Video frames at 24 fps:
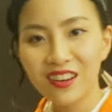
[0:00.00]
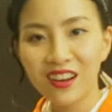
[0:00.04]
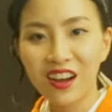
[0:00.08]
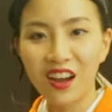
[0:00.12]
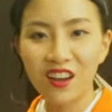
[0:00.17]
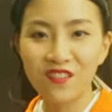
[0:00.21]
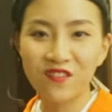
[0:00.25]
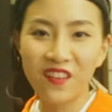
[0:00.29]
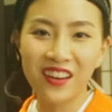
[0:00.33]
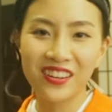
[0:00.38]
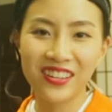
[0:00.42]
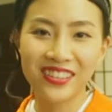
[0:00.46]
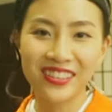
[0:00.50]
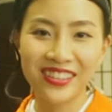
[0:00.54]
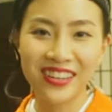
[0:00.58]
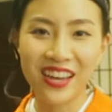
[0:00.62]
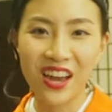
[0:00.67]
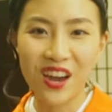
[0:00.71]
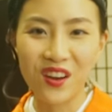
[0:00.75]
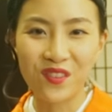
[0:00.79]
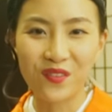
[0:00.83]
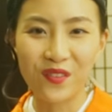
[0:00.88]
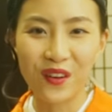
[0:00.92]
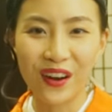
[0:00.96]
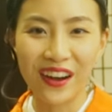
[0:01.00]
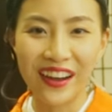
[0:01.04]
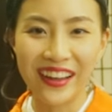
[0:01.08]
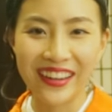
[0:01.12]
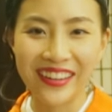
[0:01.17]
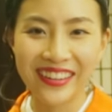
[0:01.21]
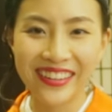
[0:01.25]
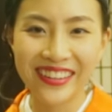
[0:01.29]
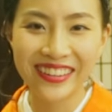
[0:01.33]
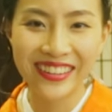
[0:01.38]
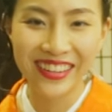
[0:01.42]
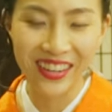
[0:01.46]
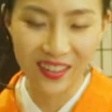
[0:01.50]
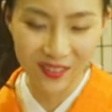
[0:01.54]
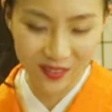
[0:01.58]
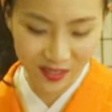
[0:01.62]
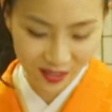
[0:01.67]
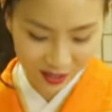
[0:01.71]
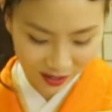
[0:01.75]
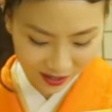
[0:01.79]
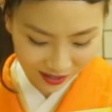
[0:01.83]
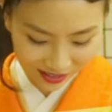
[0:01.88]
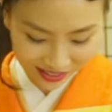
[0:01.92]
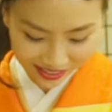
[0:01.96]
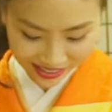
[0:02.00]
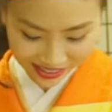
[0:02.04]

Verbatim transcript: I finally have one after all